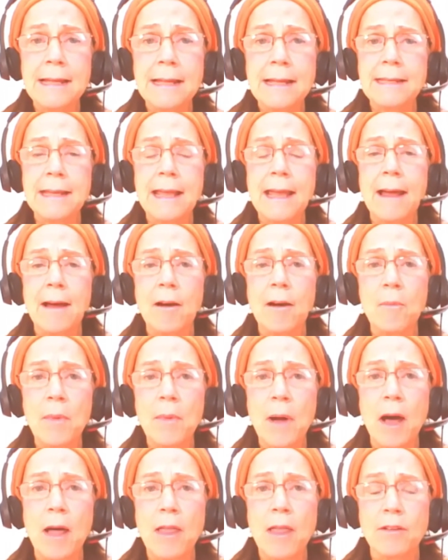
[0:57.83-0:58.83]
to help
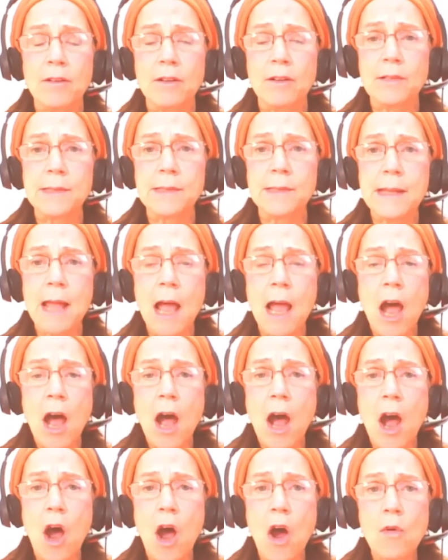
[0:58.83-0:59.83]
others.
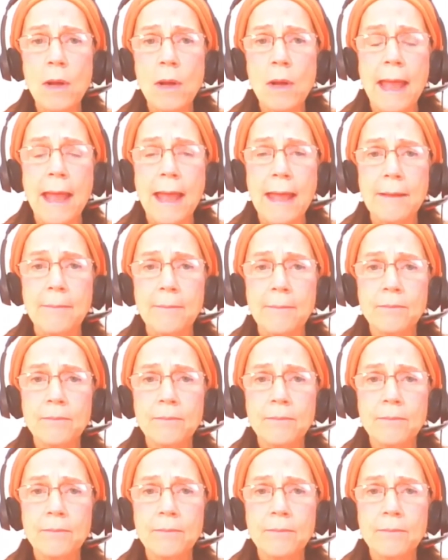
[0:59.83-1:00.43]
Okay.